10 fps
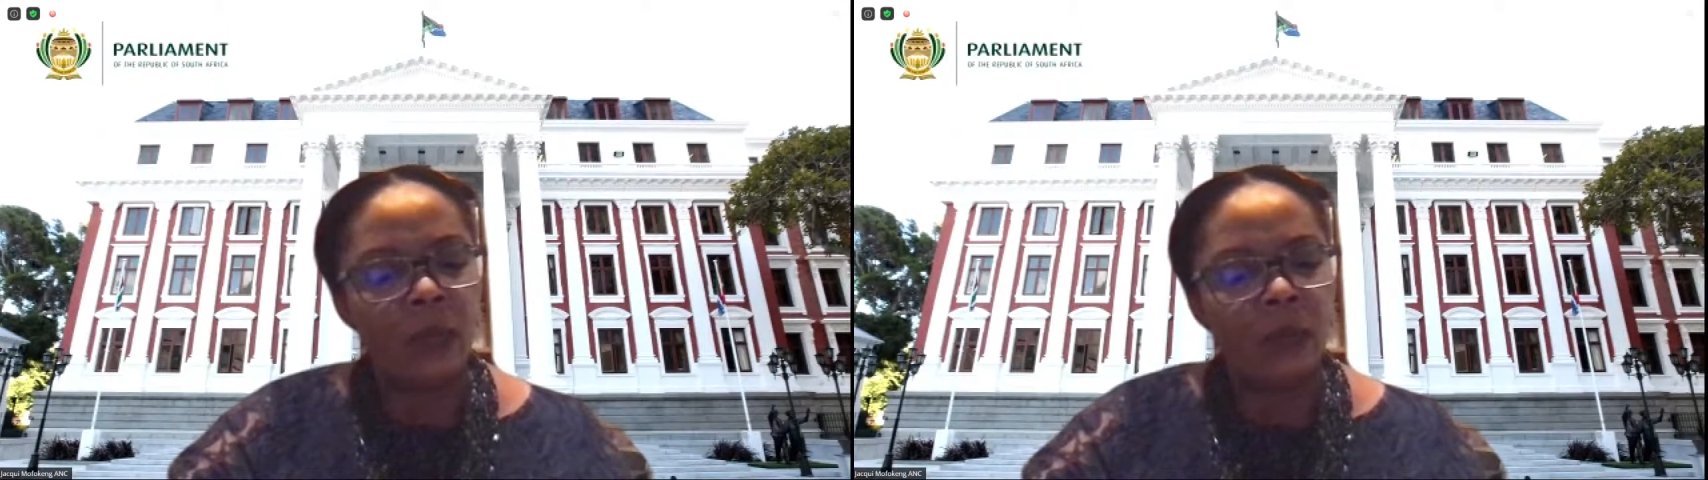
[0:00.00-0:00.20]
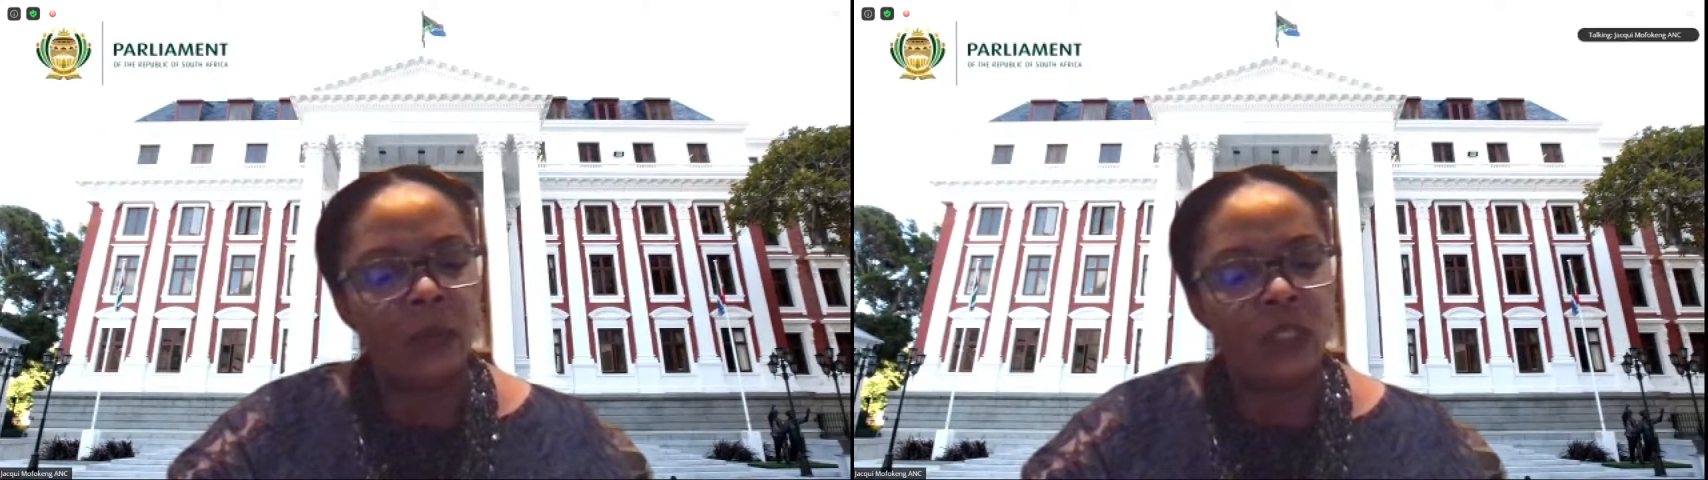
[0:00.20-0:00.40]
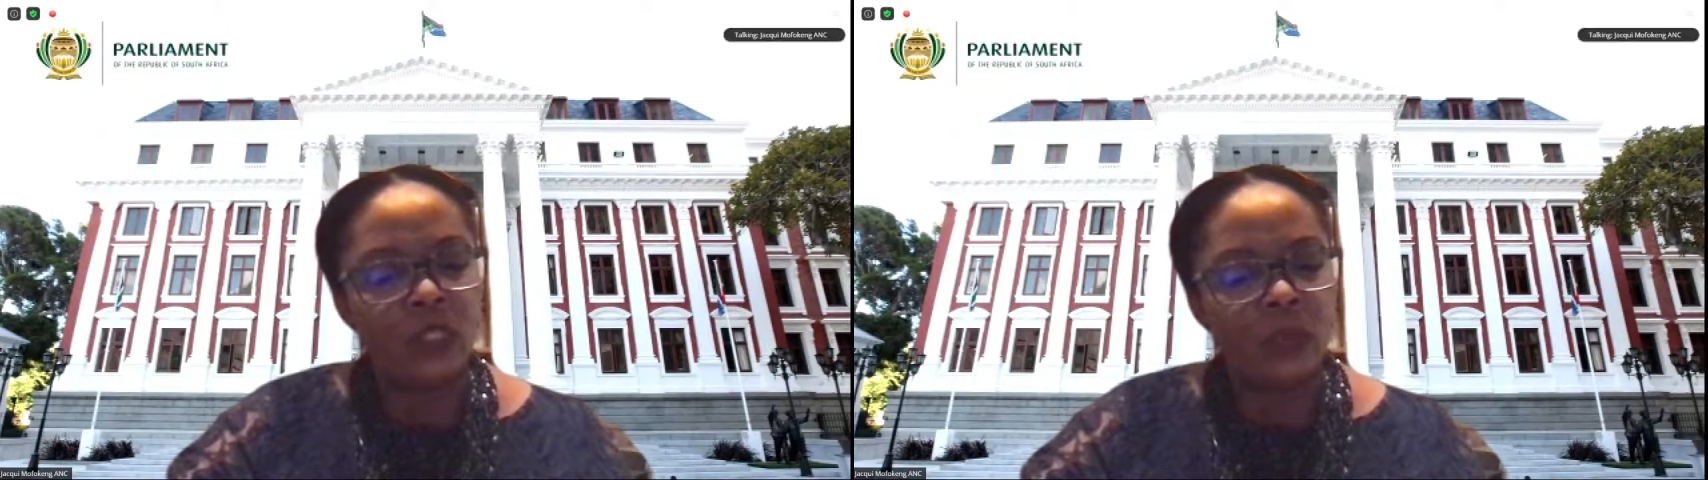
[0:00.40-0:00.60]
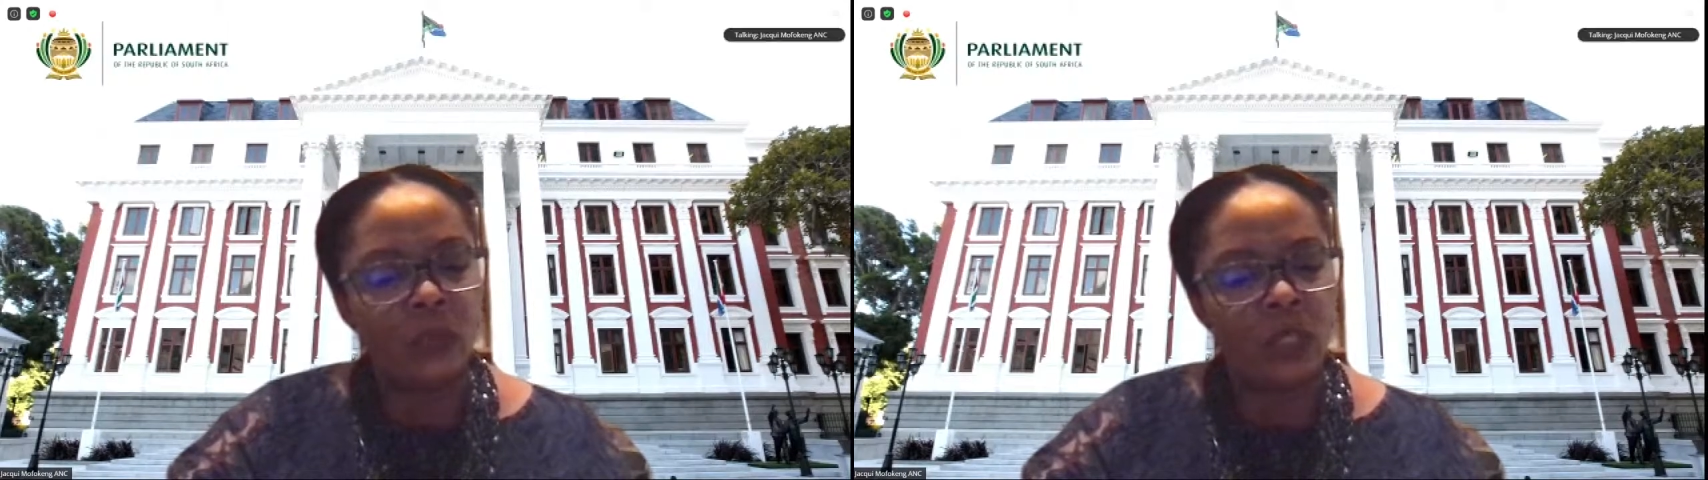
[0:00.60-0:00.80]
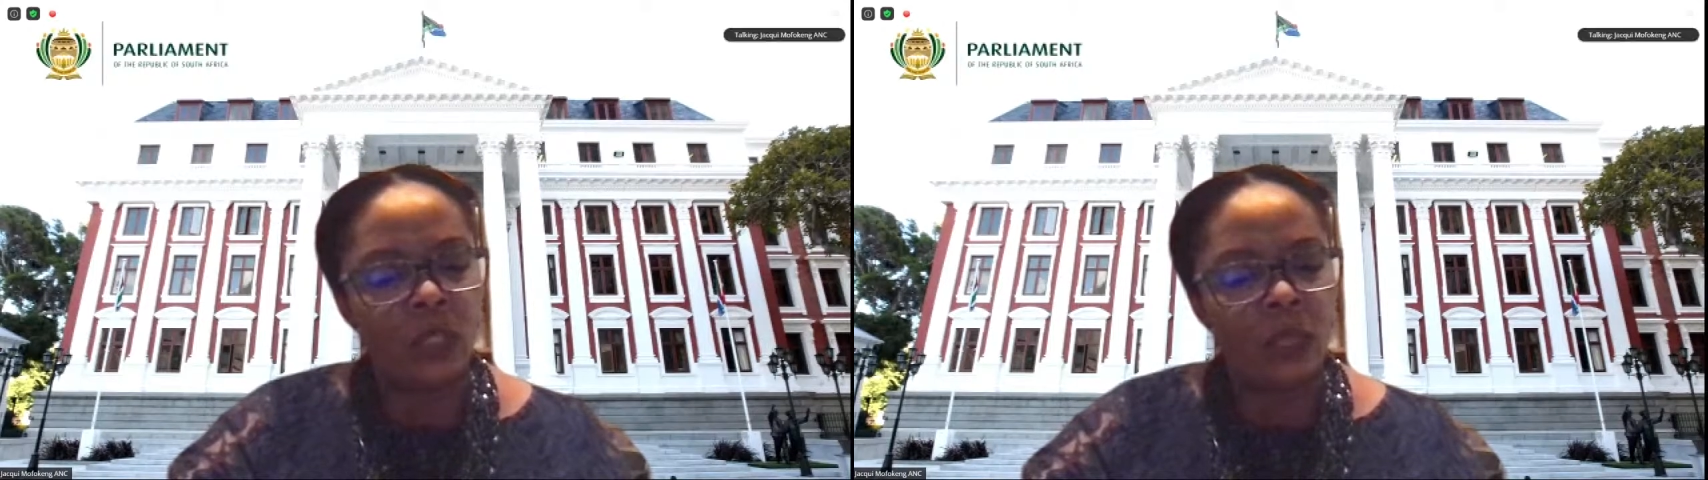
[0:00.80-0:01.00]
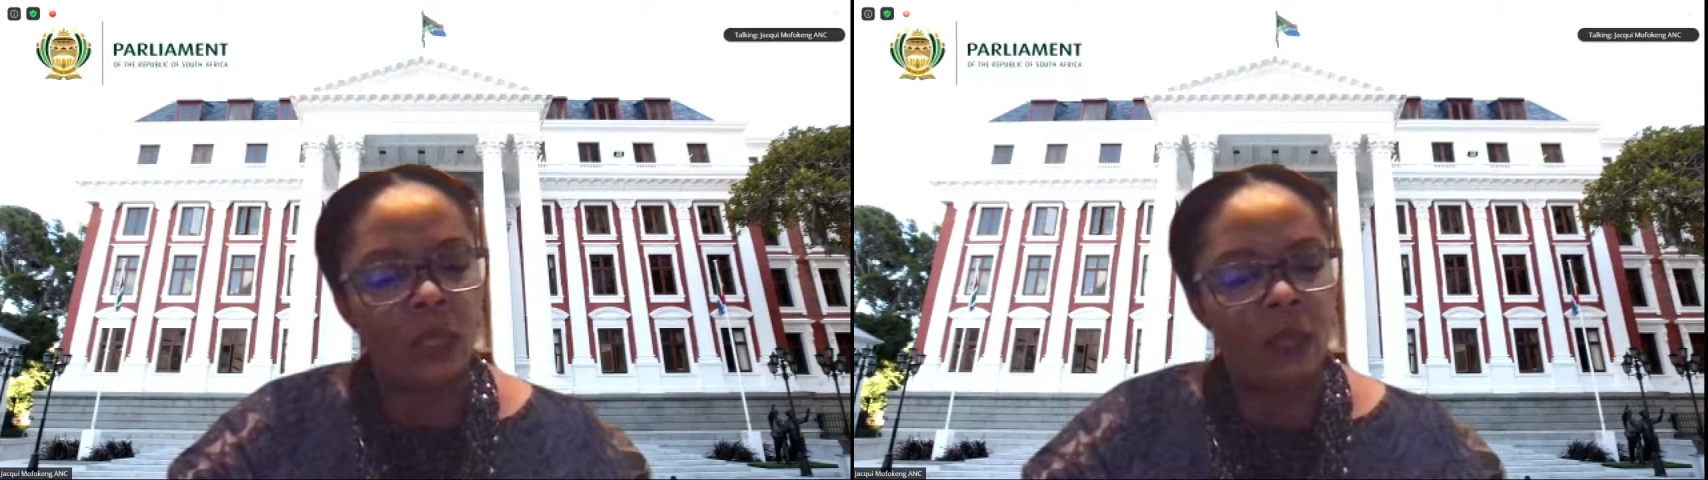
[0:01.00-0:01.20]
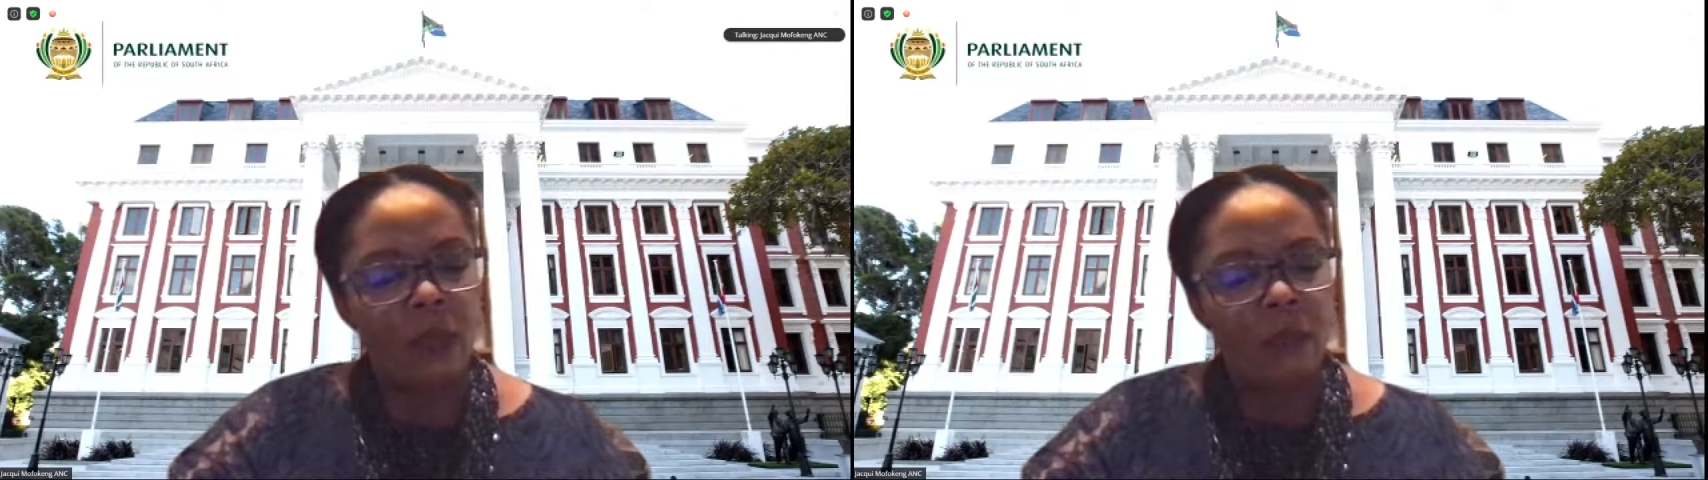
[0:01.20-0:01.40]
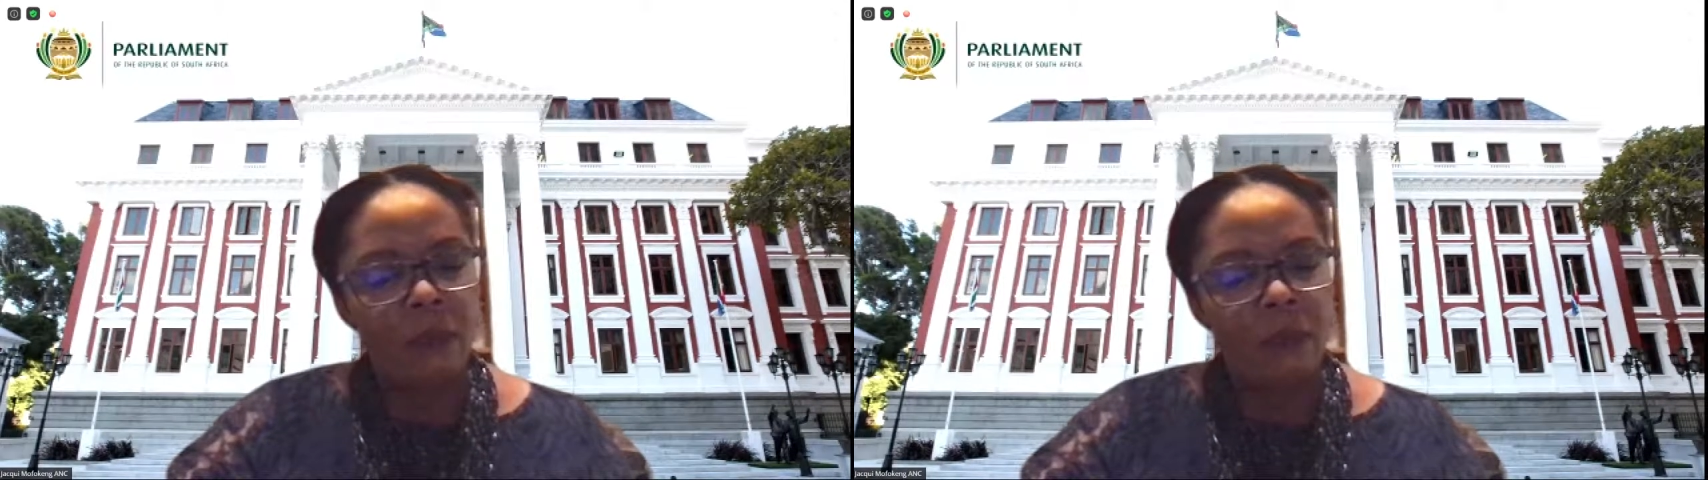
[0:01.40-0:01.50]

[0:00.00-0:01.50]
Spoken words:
which is a good thing.